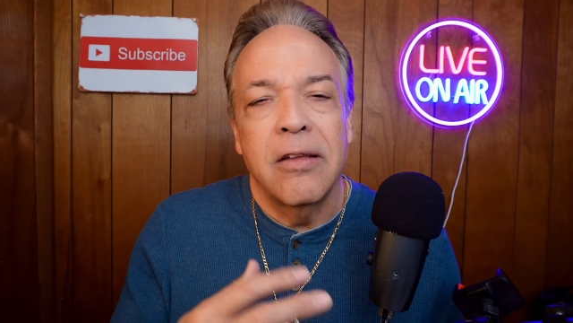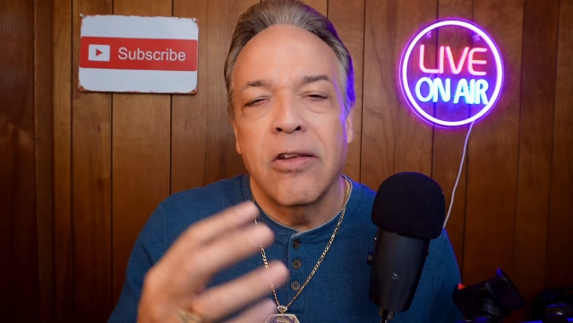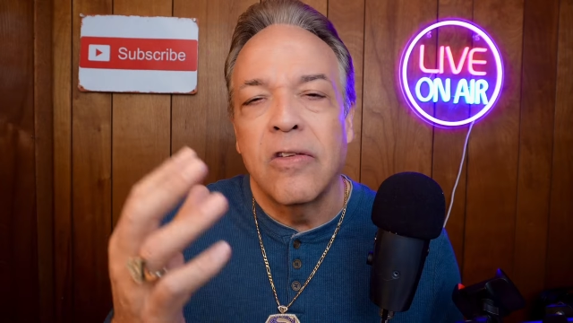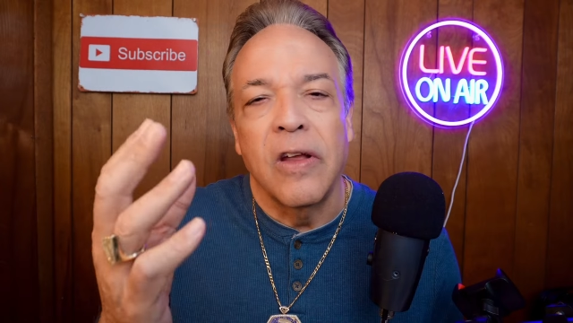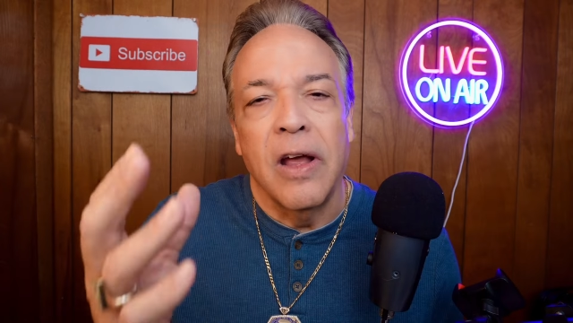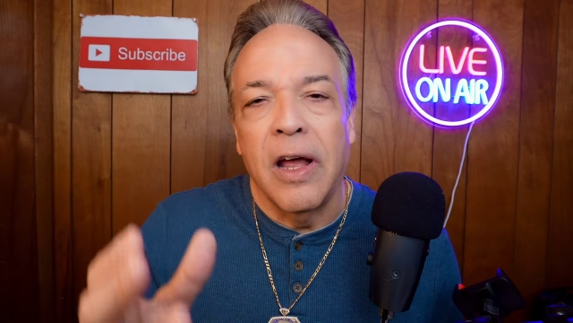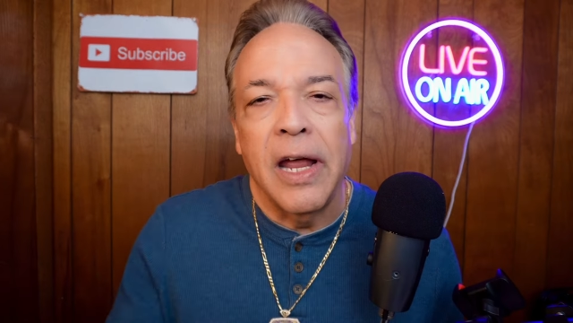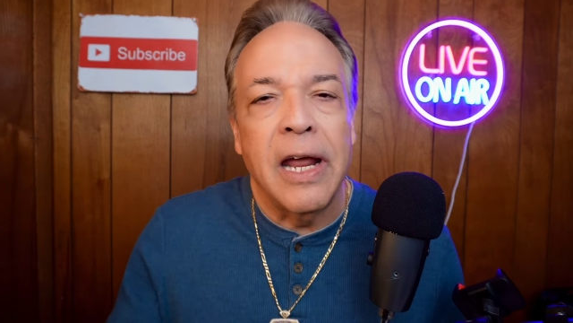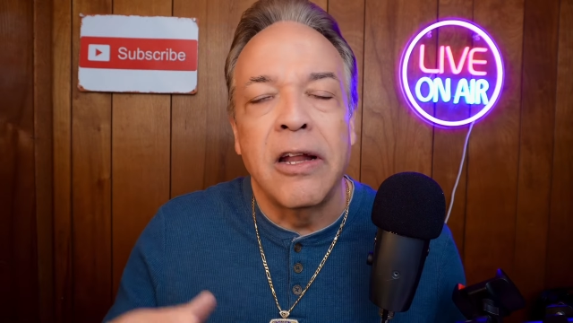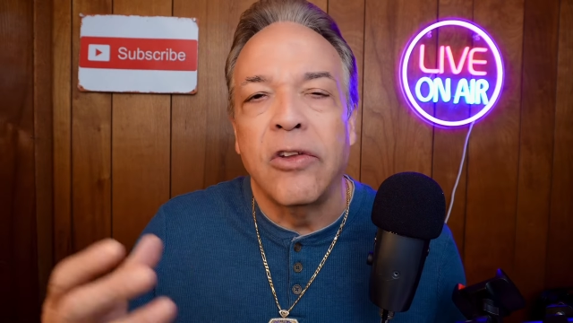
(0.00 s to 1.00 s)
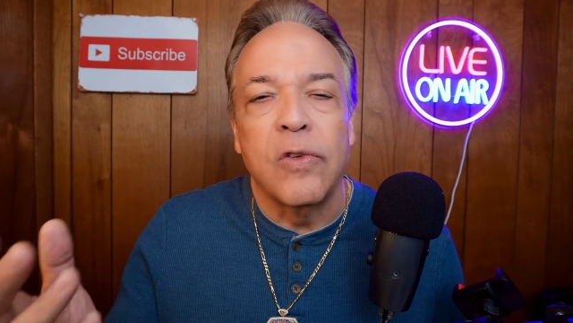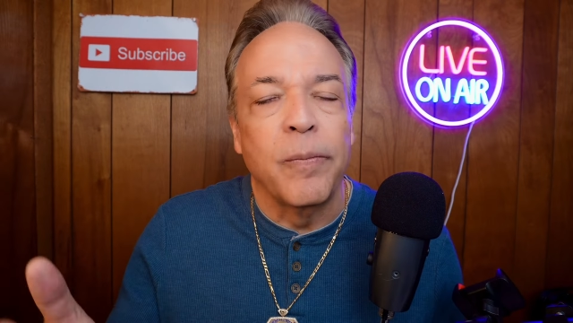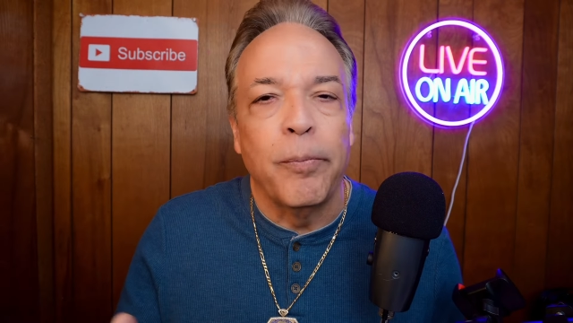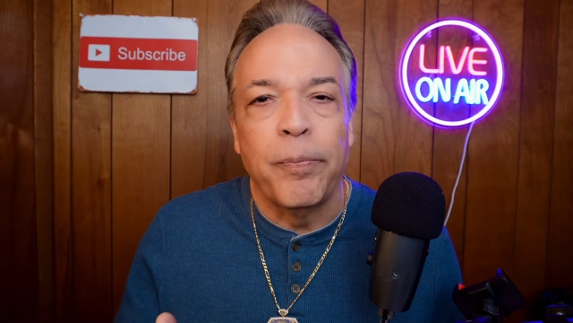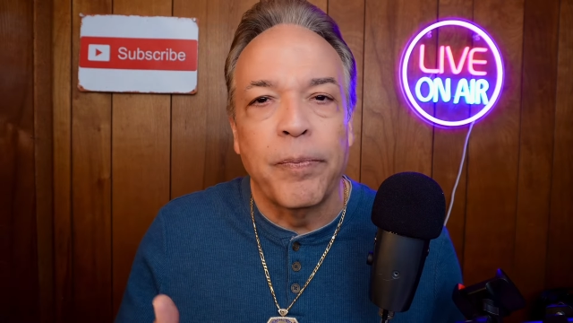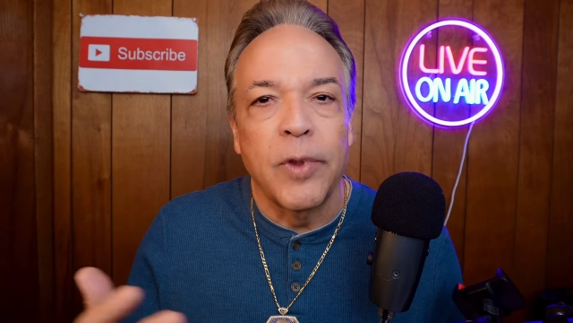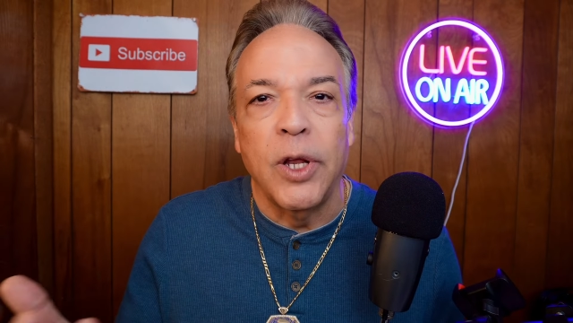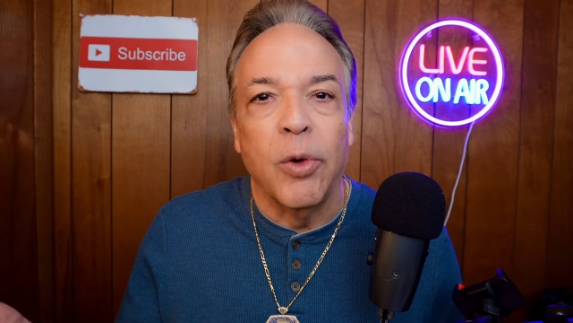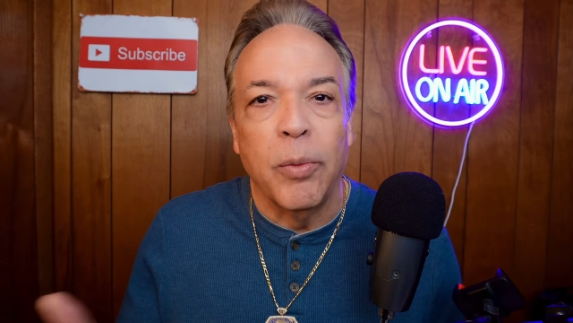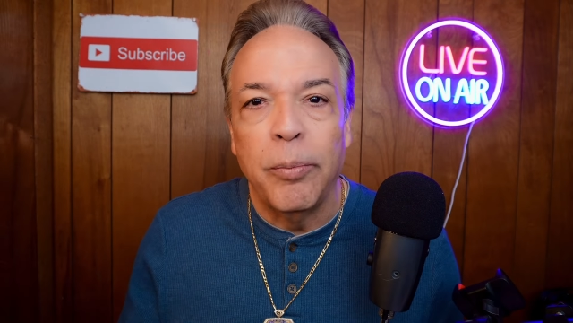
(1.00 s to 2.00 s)
just endless
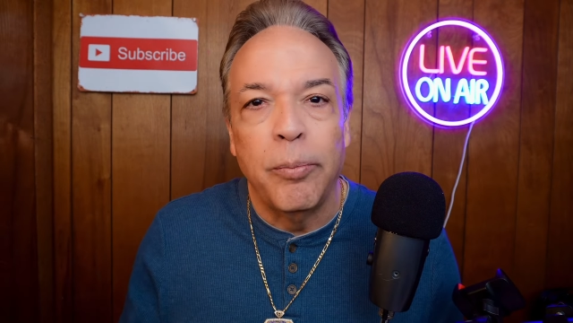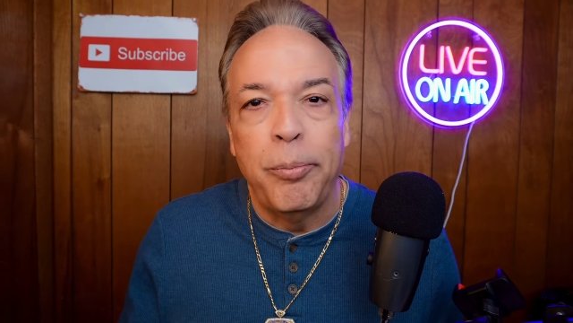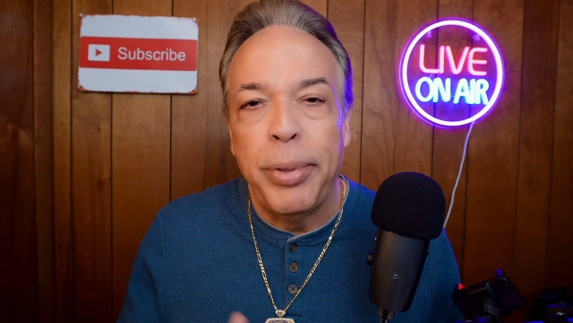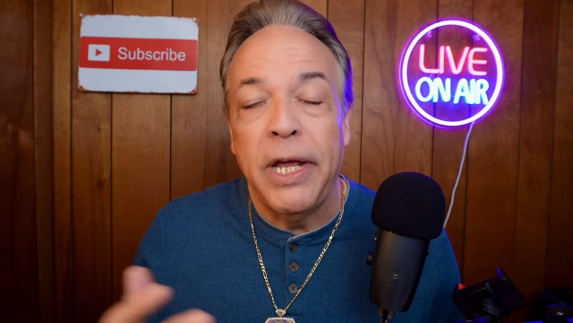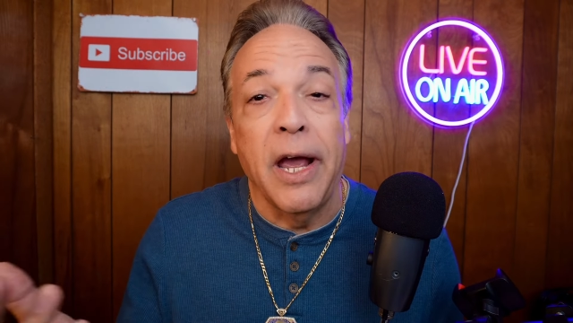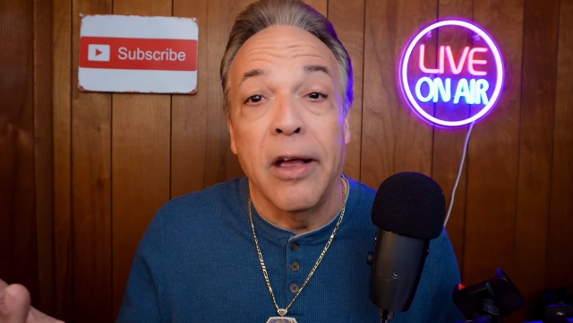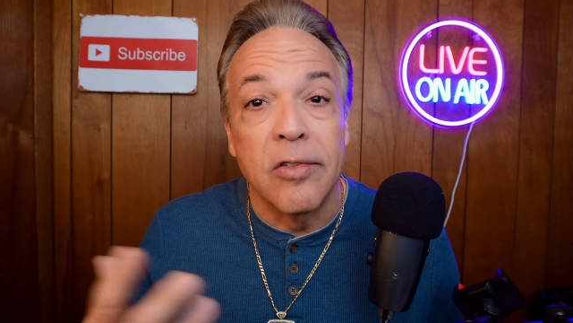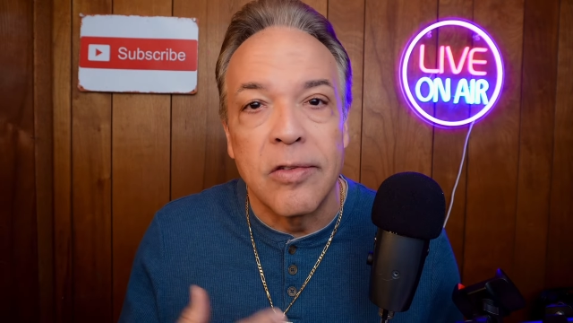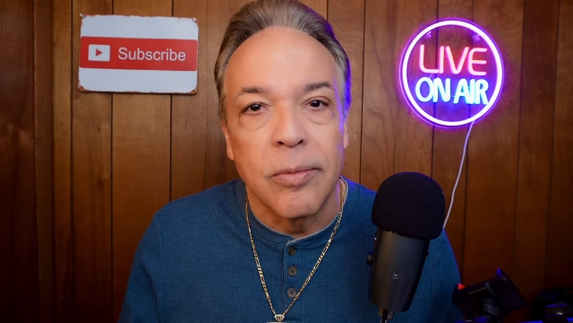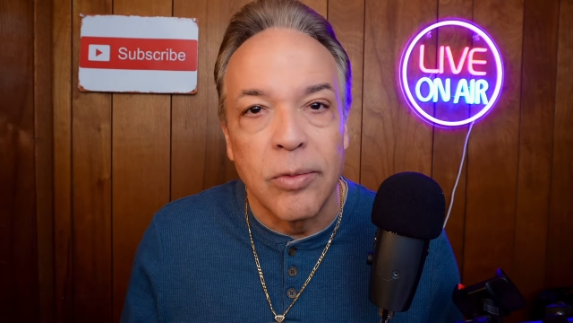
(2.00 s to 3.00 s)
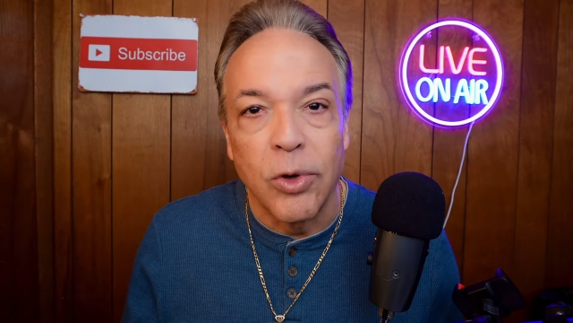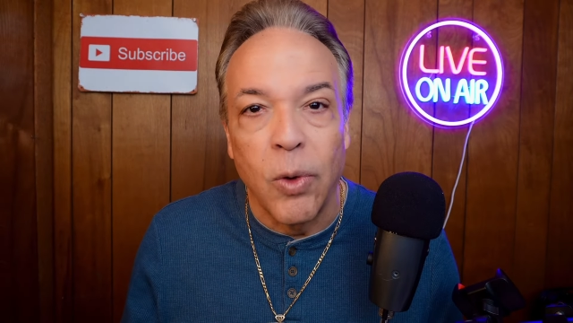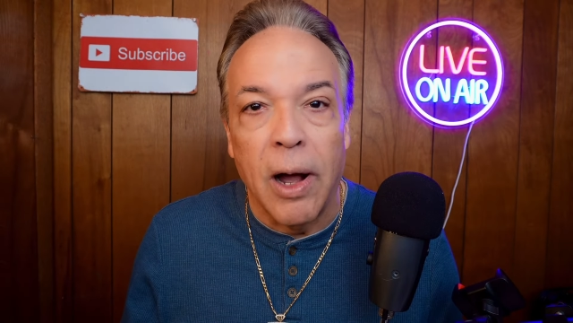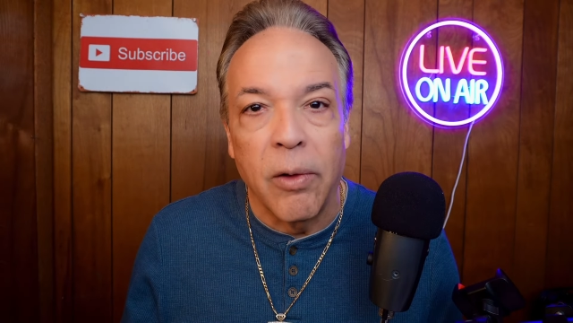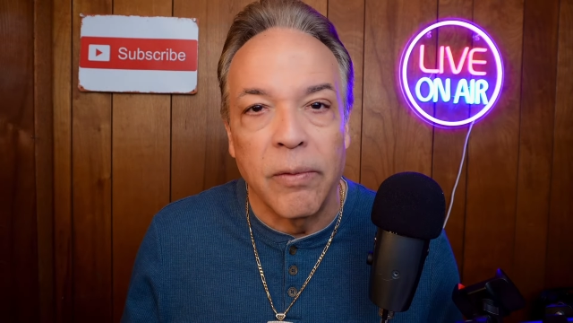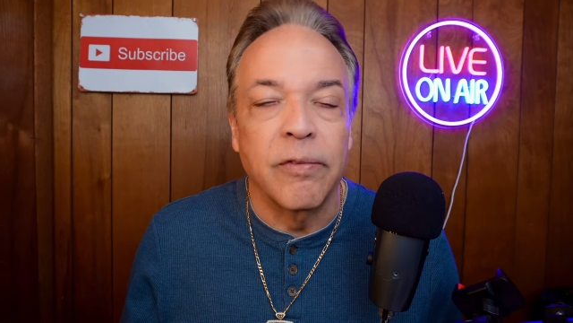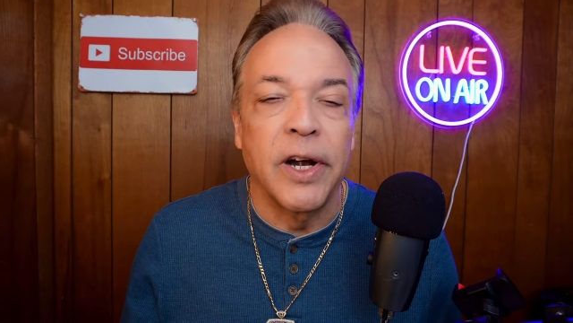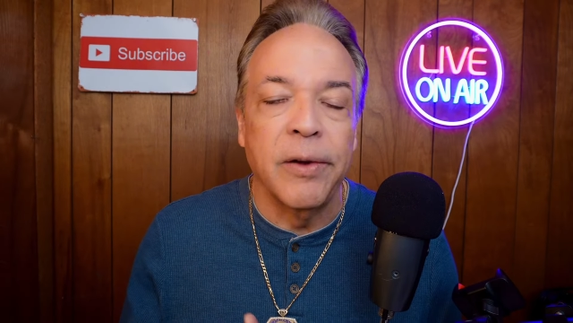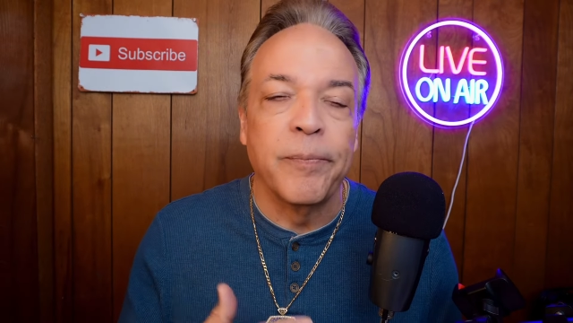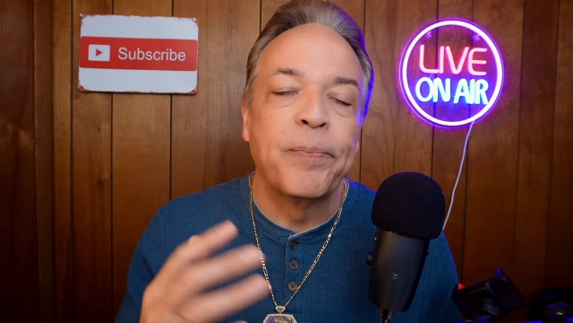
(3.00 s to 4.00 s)
you know, BS throughout,
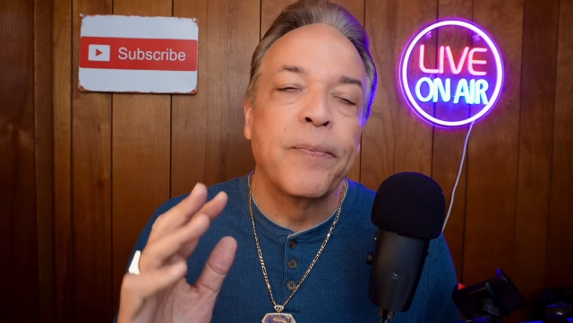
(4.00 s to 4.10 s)
right?